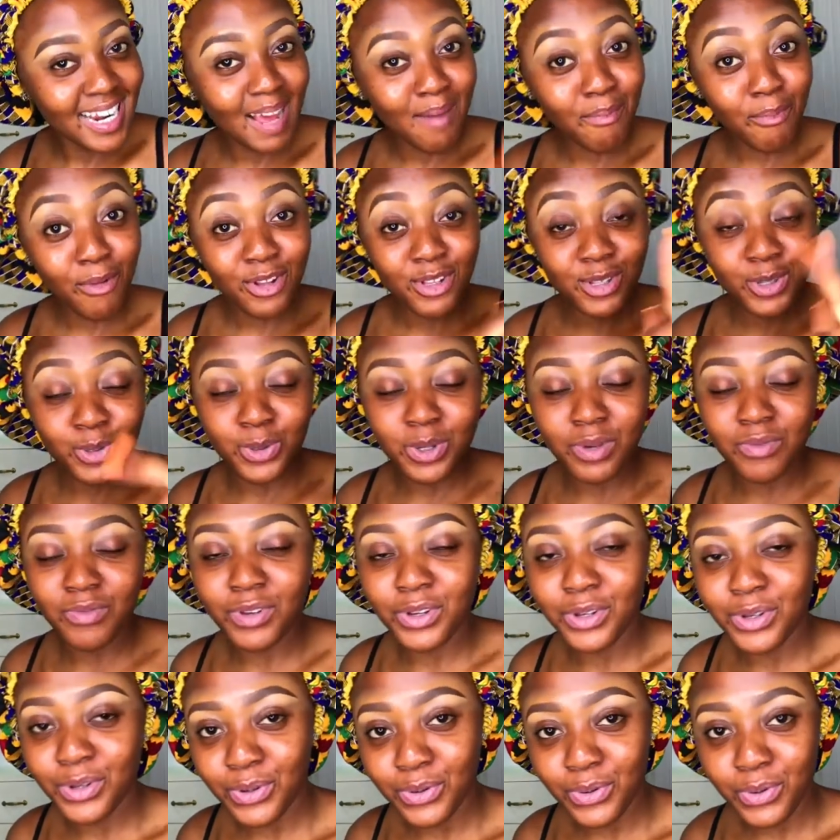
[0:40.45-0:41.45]
I'm going to do a
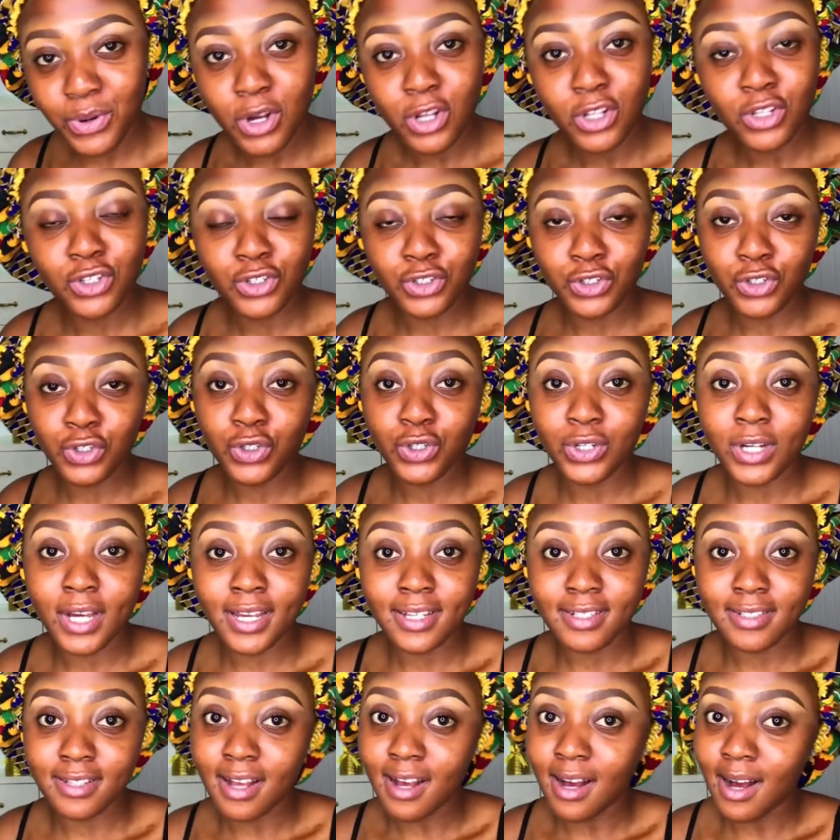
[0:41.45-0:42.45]
video to show you
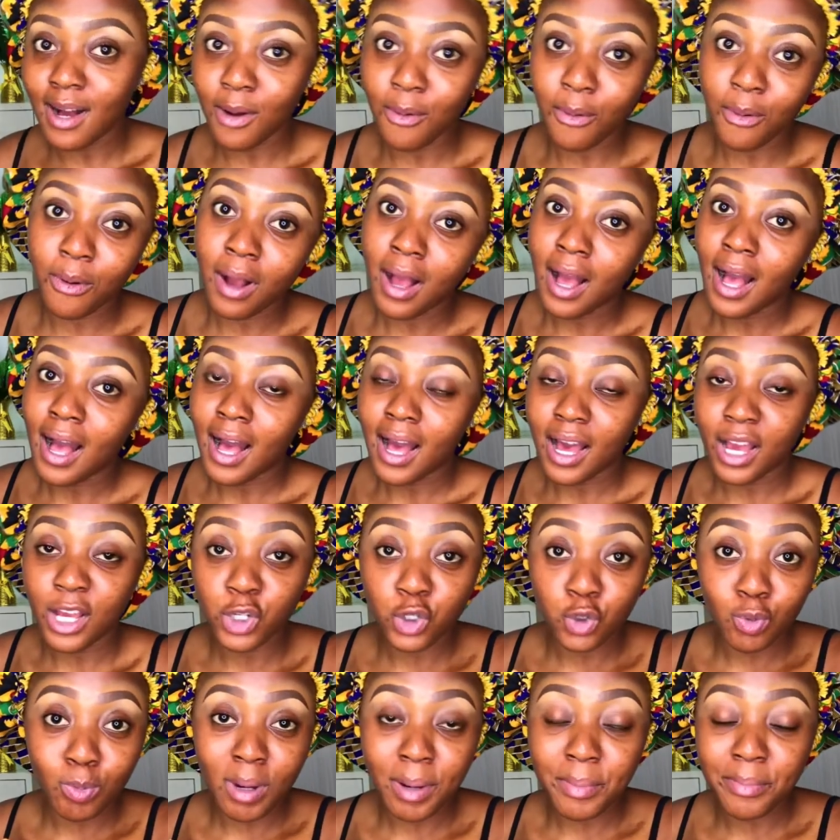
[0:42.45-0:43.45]
guys how I
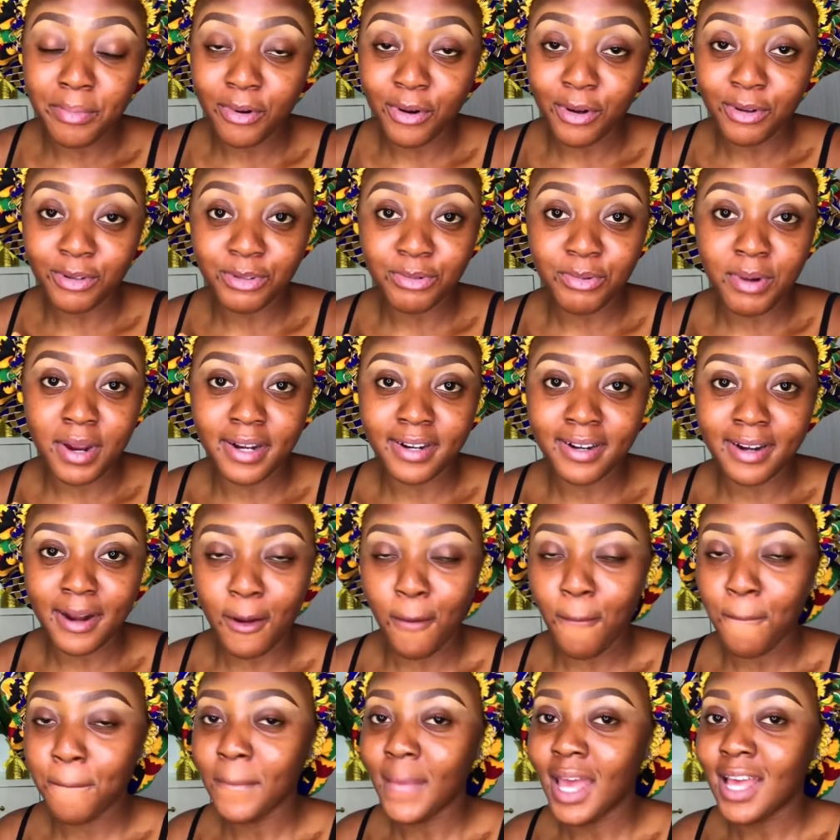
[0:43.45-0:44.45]
do my brows right
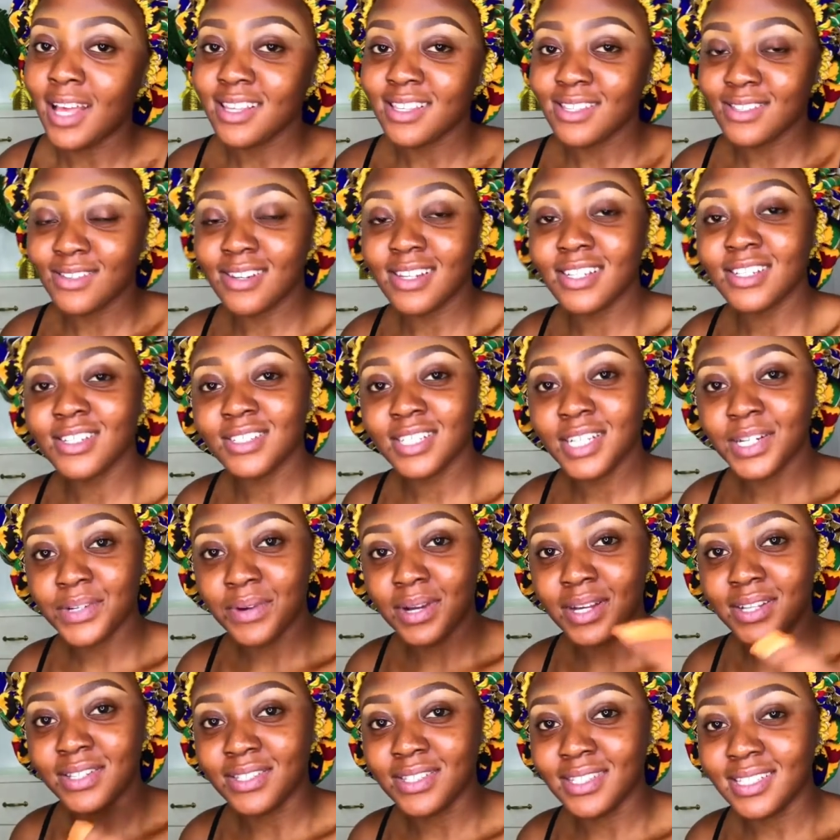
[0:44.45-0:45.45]
now. So let us get
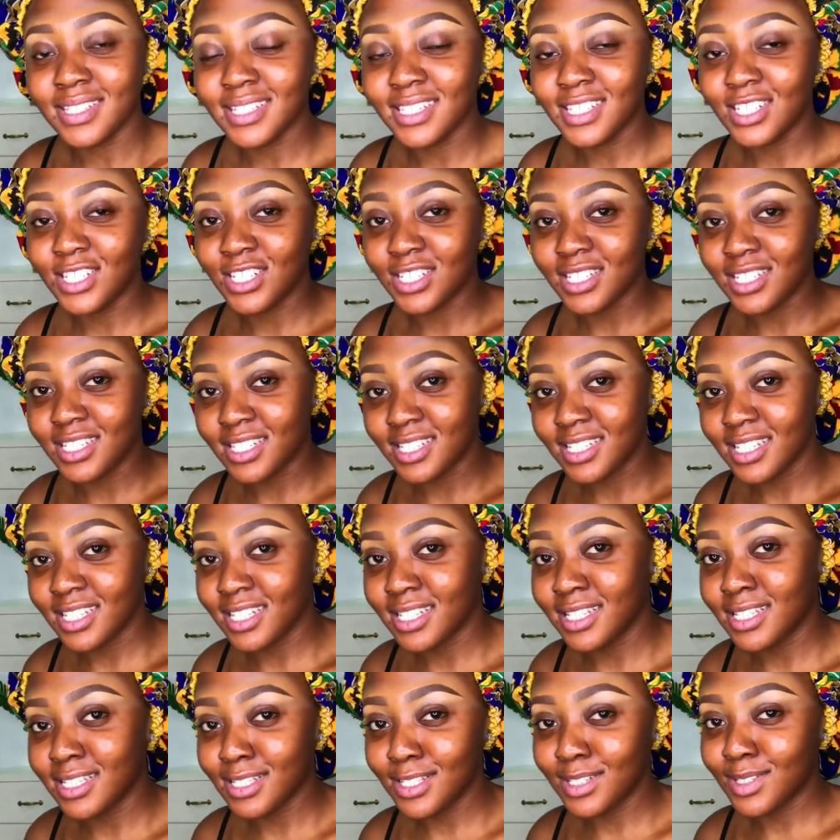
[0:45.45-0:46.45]
right into this
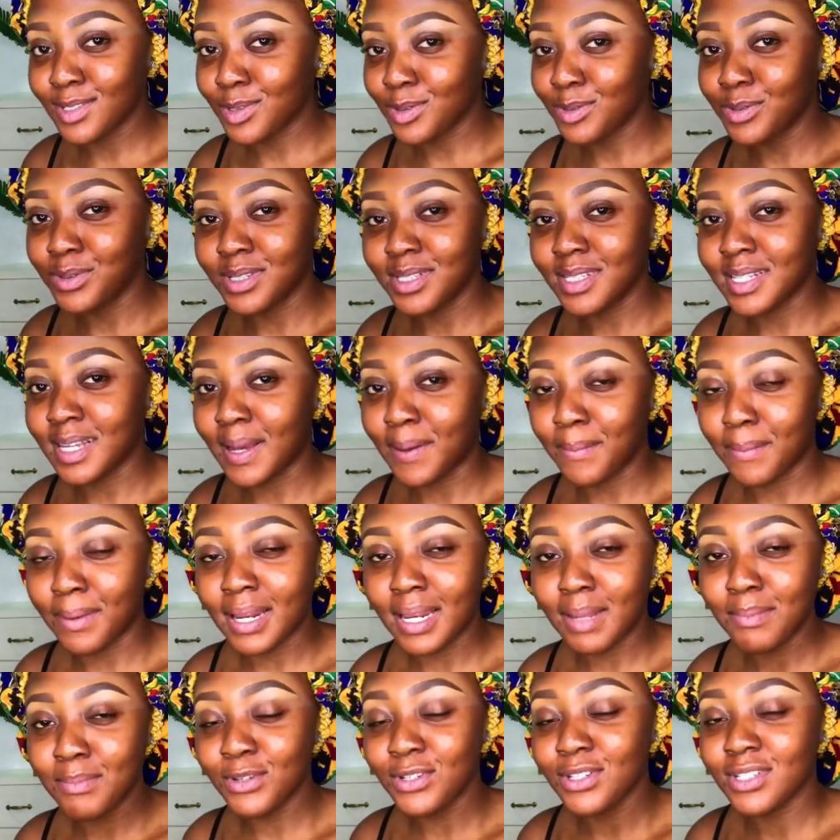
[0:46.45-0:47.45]
gisting, this story time, and
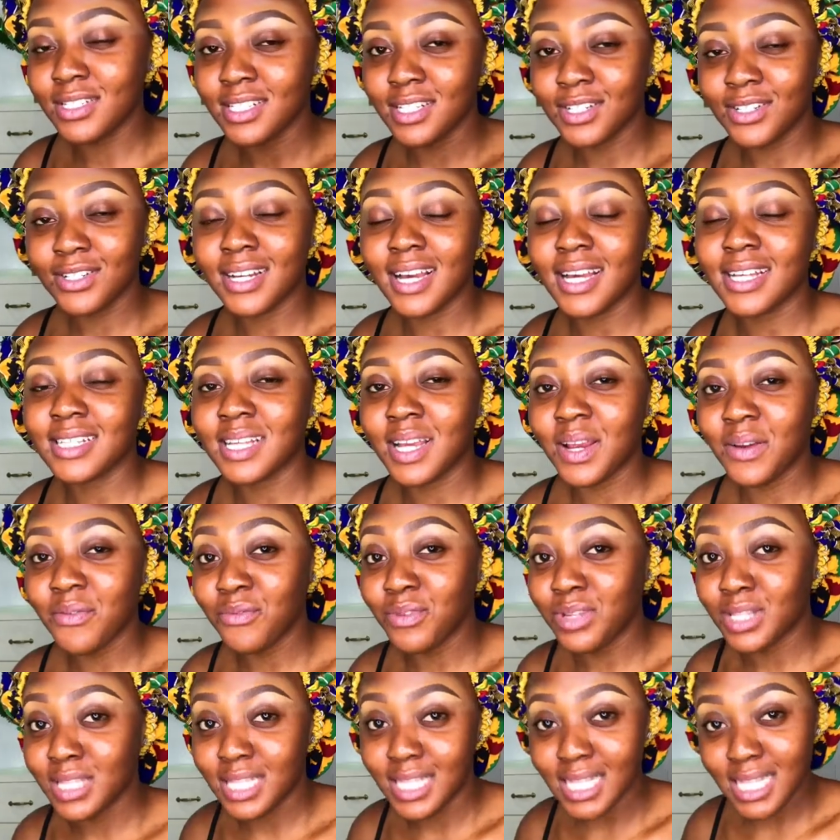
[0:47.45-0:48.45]
let me just tell you guys
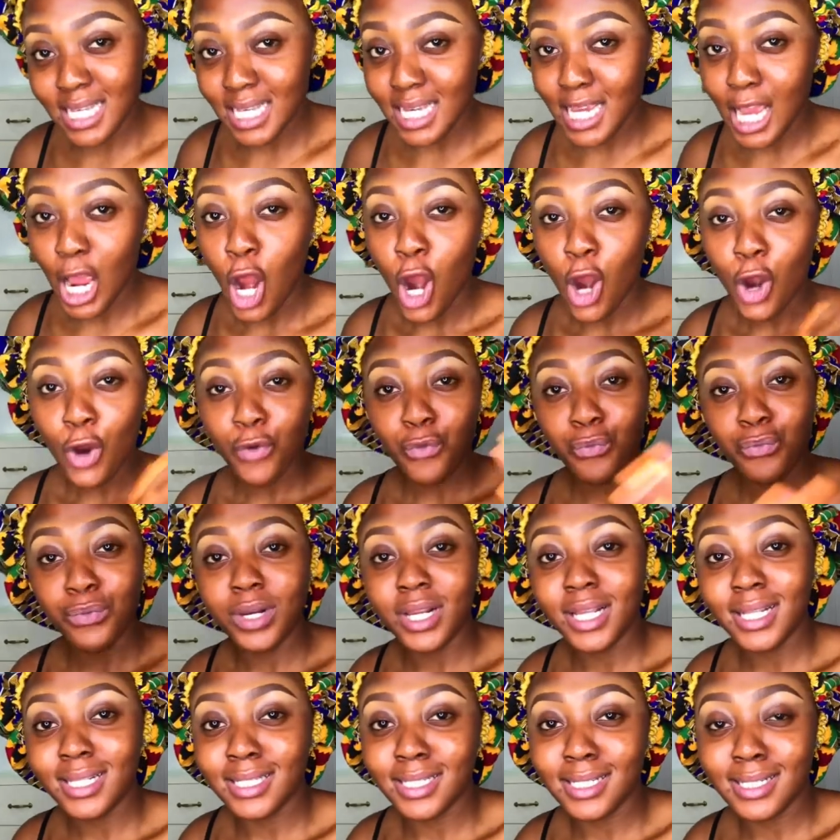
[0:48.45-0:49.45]
everything
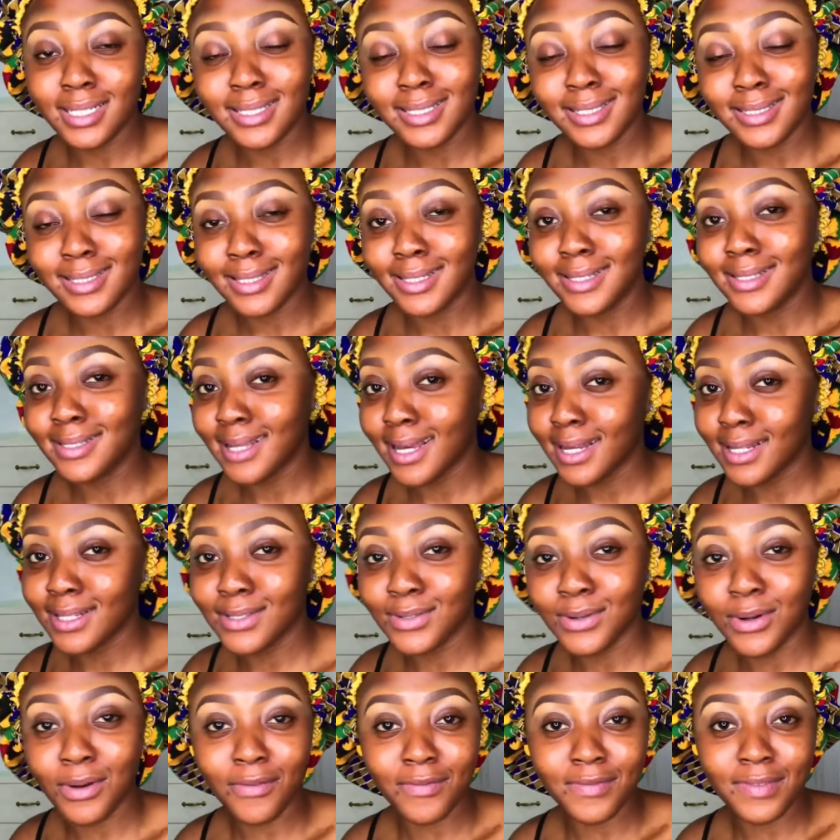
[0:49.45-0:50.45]
relating to the
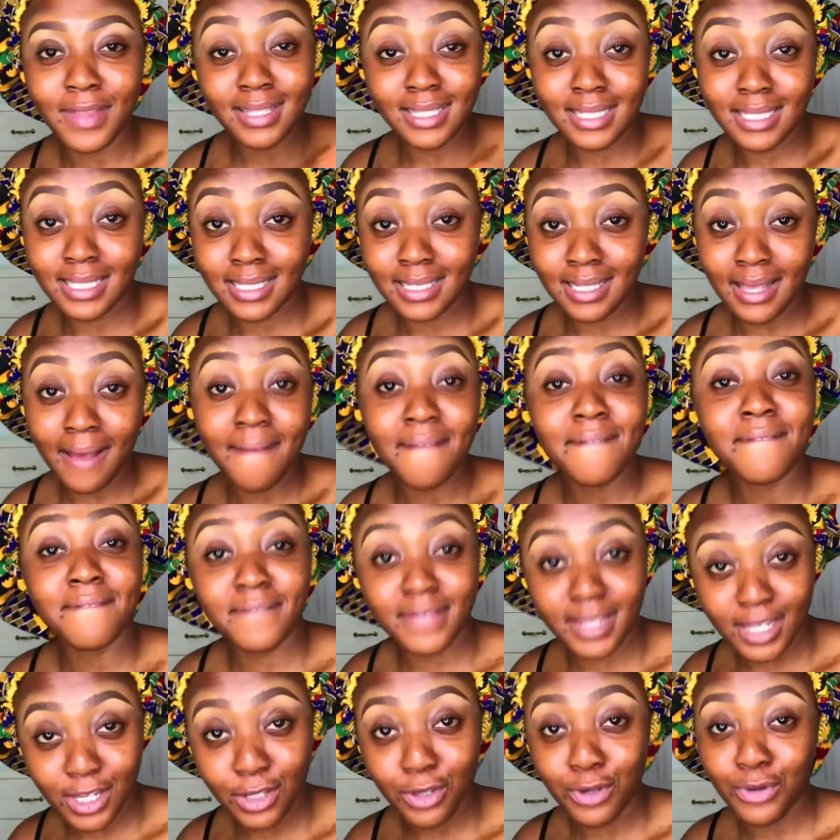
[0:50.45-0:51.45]
title of this
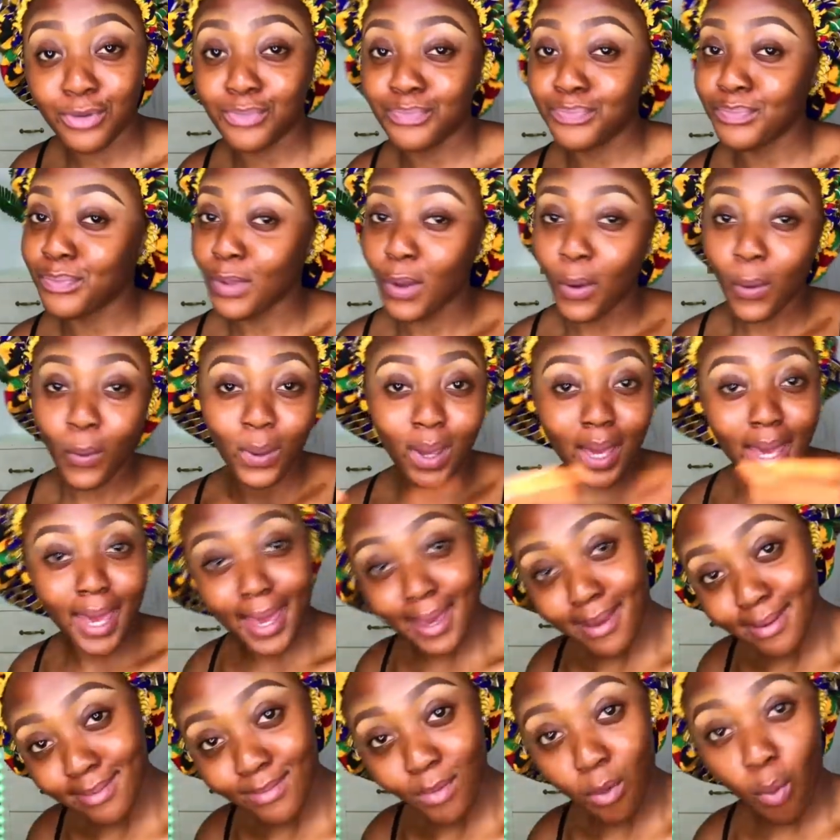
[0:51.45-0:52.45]
video.
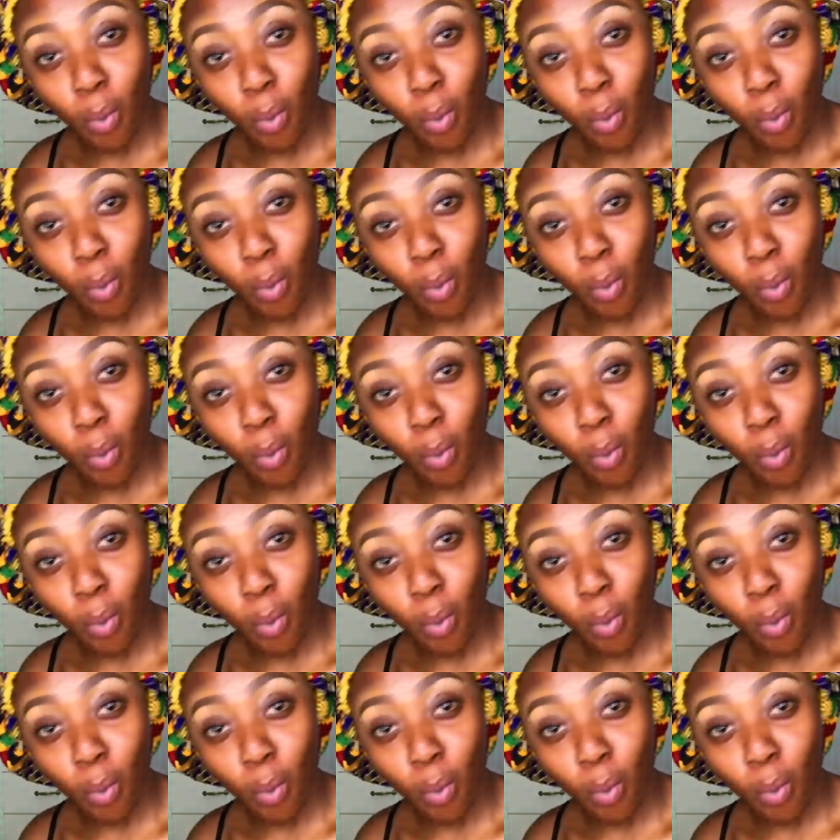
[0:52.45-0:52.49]
Okay.